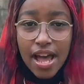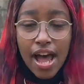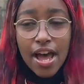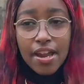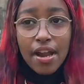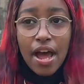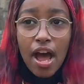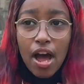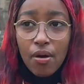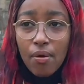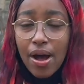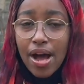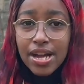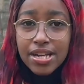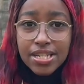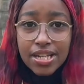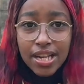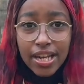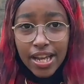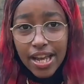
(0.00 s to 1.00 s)
and how
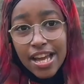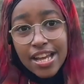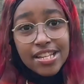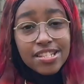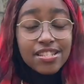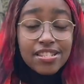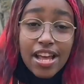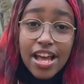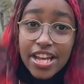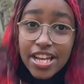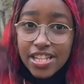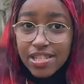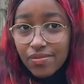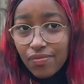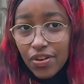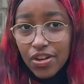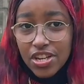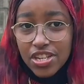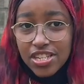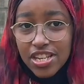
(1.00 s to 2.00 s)
actually science
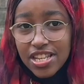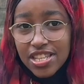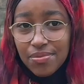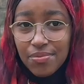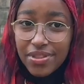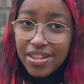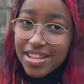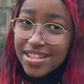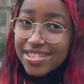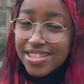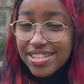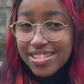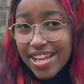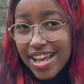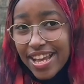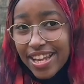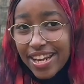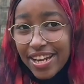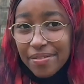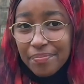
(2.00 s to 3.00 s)
functions within
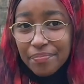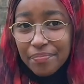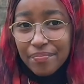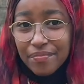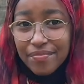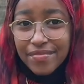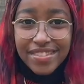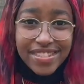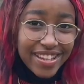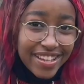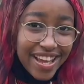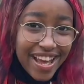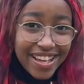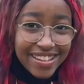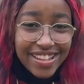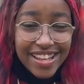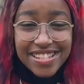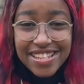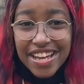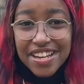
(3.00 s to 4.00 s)
society. So yeah,
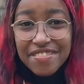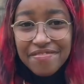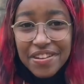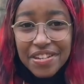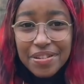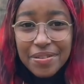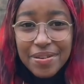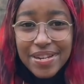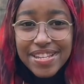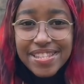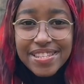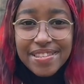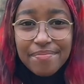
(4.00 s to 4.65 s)
that's kind of my course.